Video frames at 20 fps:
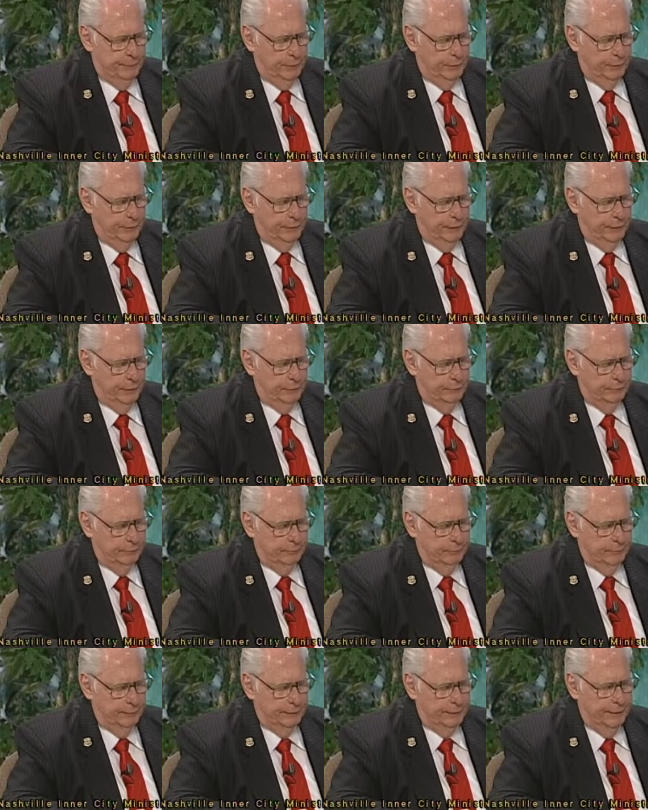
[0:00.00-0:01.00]
but we don't
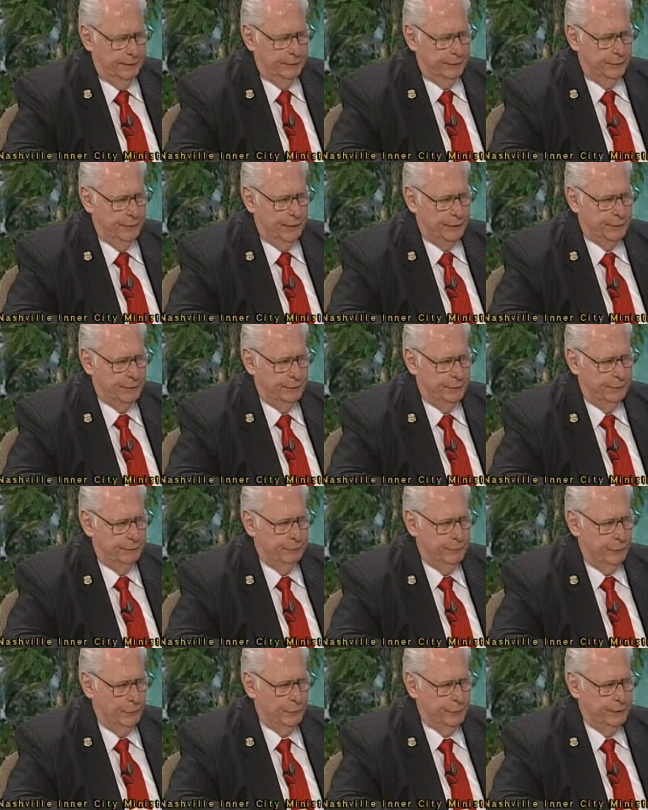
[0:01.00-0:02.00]
get aggressive in
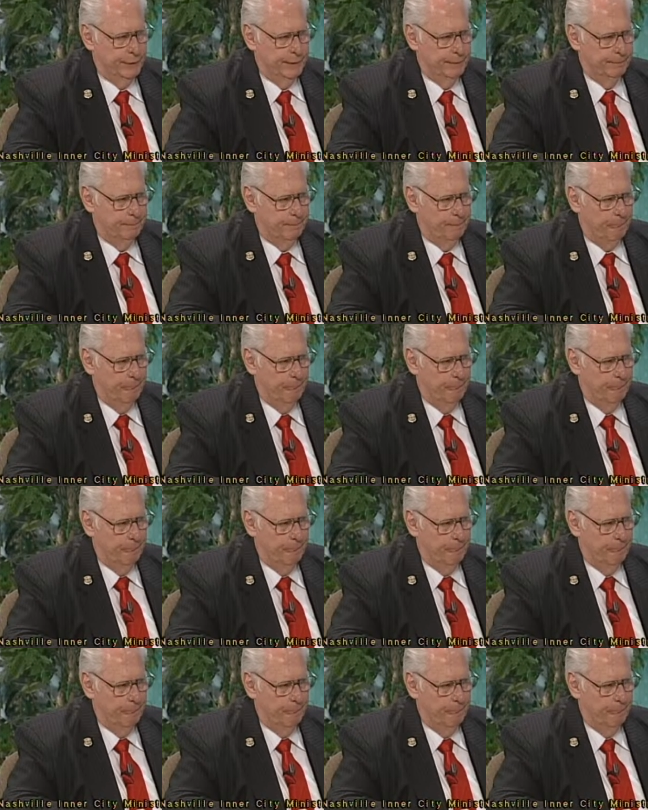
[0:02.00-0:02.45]
enforcing it.